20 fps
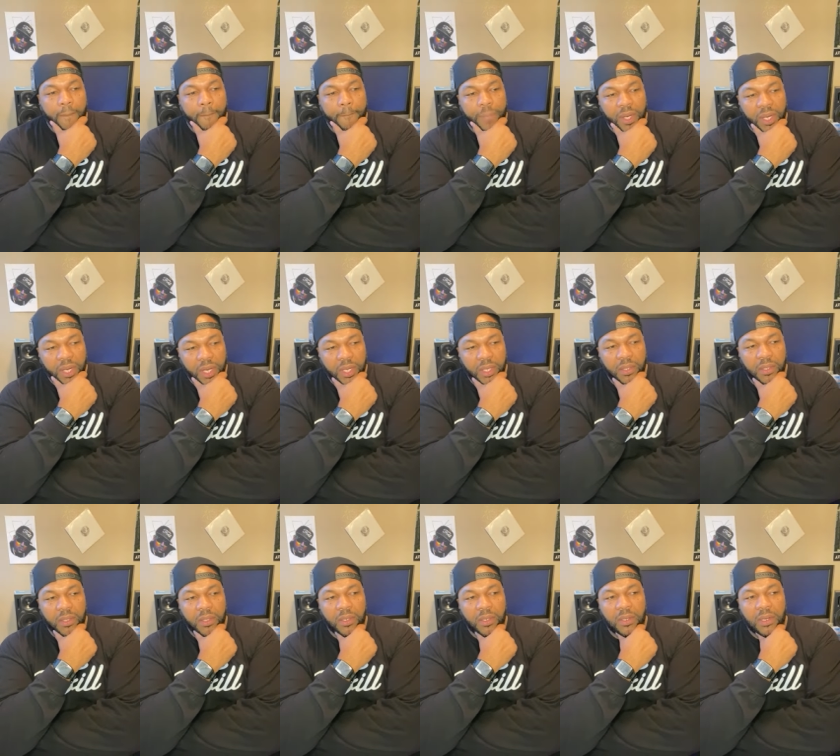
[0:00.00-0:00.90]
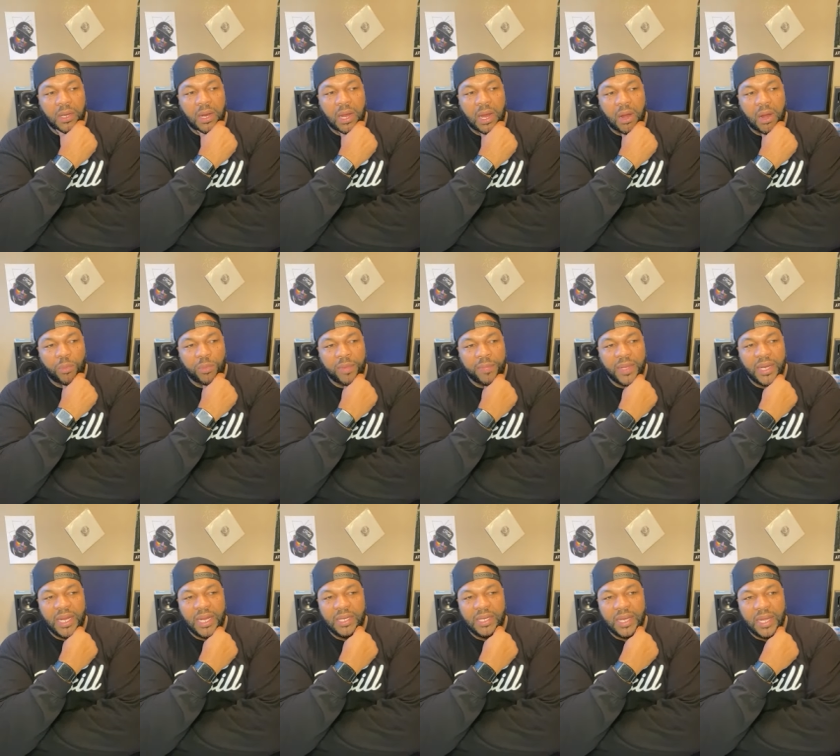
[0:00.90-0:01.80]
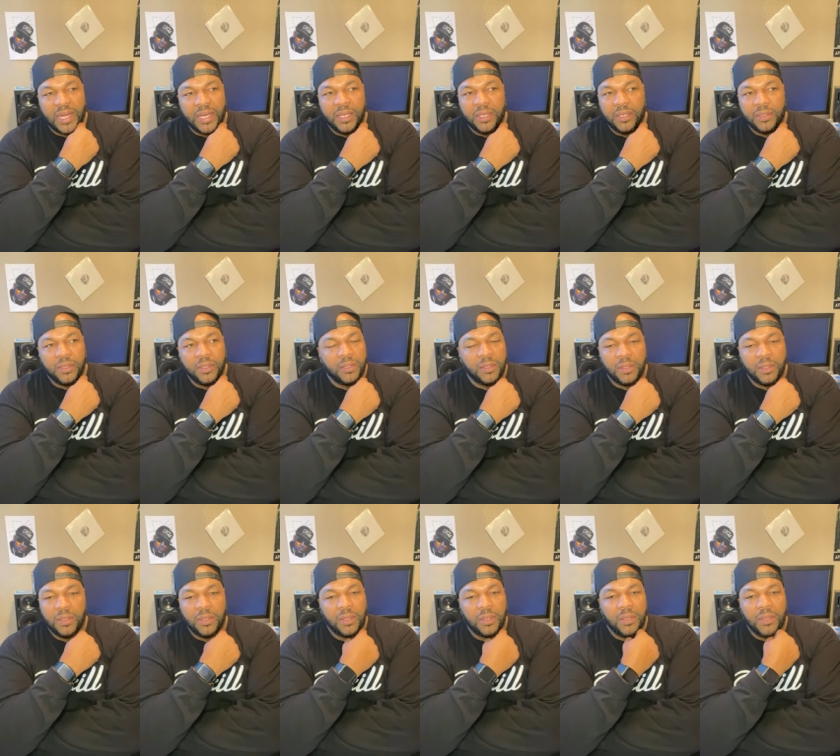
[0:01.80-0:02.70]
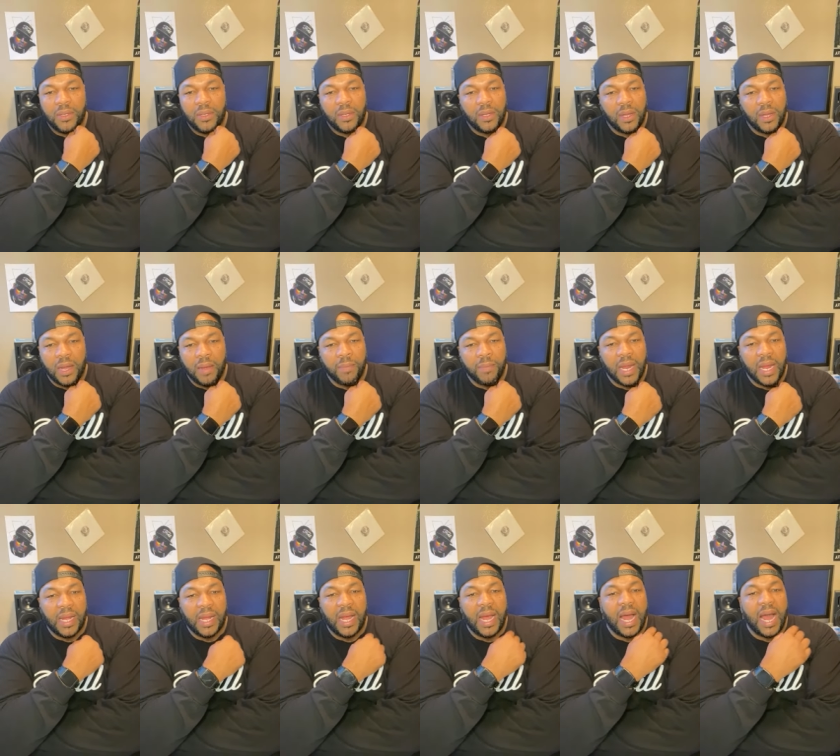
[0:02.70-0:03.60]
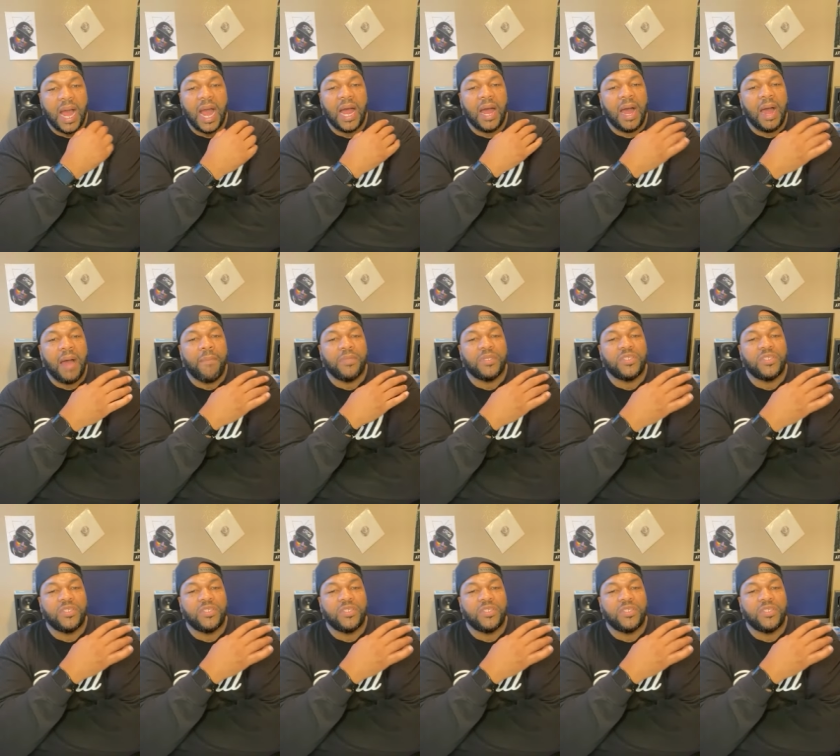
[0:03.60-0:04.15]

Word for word: But I remember that day, I'm like, I, I'm